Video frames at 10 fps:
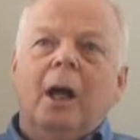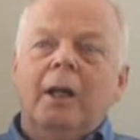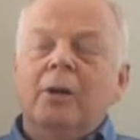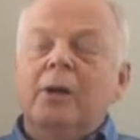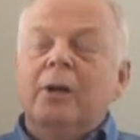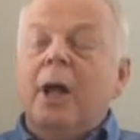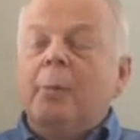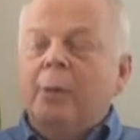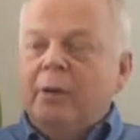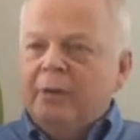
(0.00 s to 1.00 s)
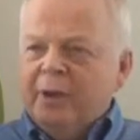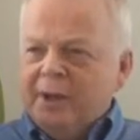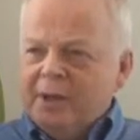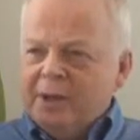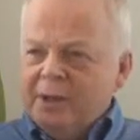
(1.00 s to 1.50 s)
I think there are a number of
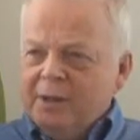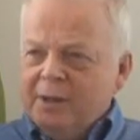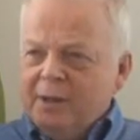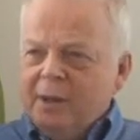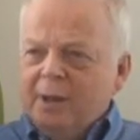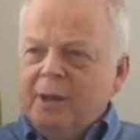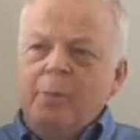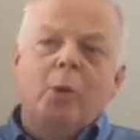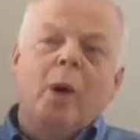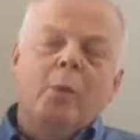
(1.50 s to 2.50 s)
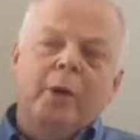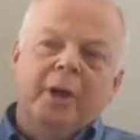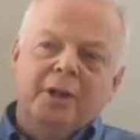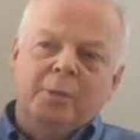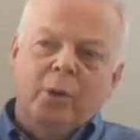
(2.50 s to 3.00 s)
things. Number one, we
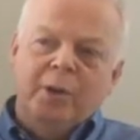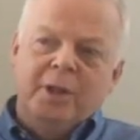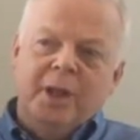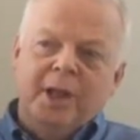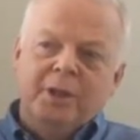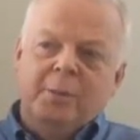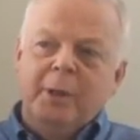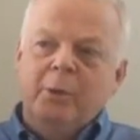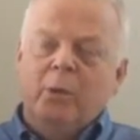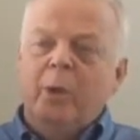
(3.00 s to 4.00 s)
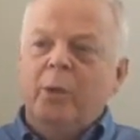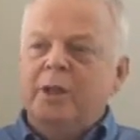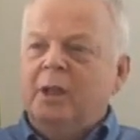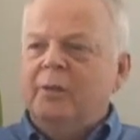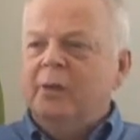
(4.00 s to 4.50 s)
need to point out to people when we're
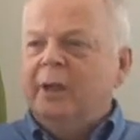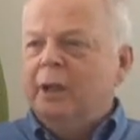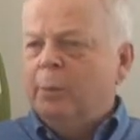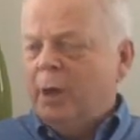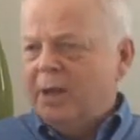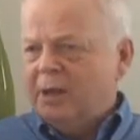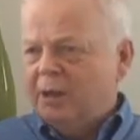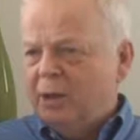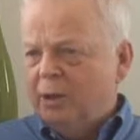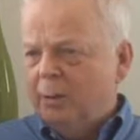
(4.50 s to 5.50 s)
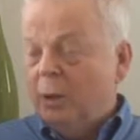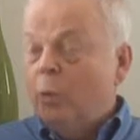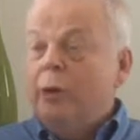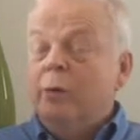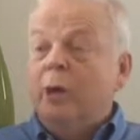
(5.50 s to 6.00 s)
delivering an appraisal to them that
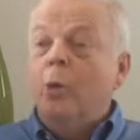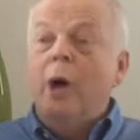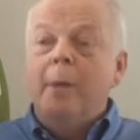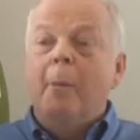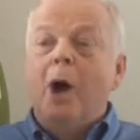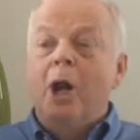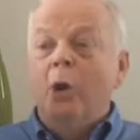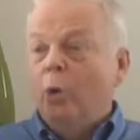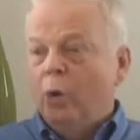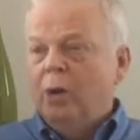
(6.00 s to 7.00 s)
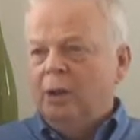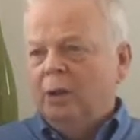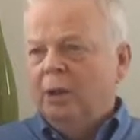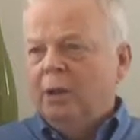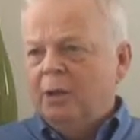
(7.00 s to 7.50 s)
we're required by law
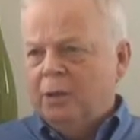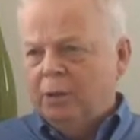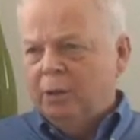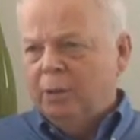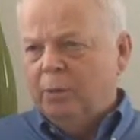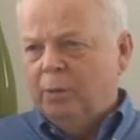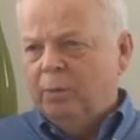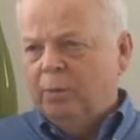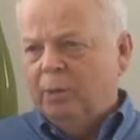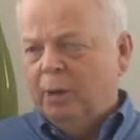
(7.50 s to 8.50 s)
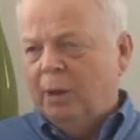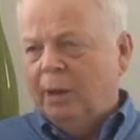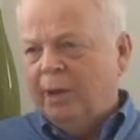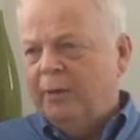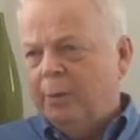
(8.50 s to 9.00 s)
to
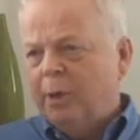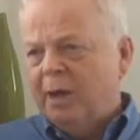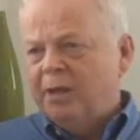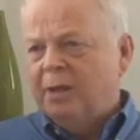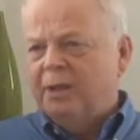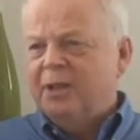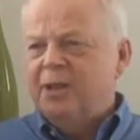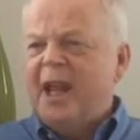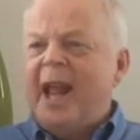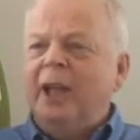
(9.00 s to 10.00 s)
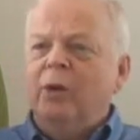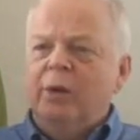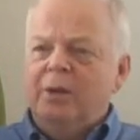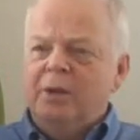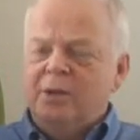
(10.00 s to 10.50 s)
give an appraisal that's as
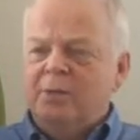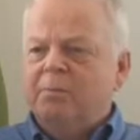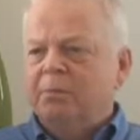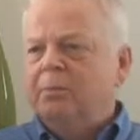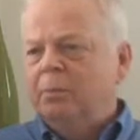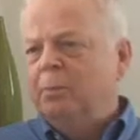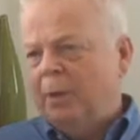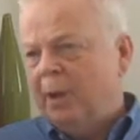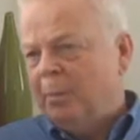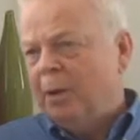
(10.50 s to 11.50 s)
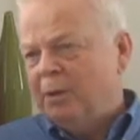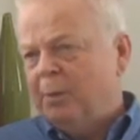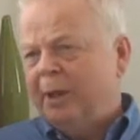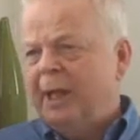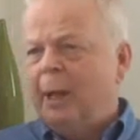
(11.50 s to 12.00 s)
accurate as it
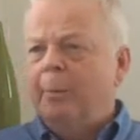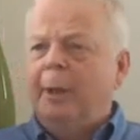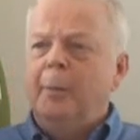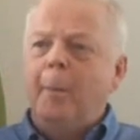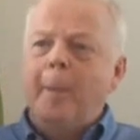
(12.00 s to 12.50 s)
possibly can be.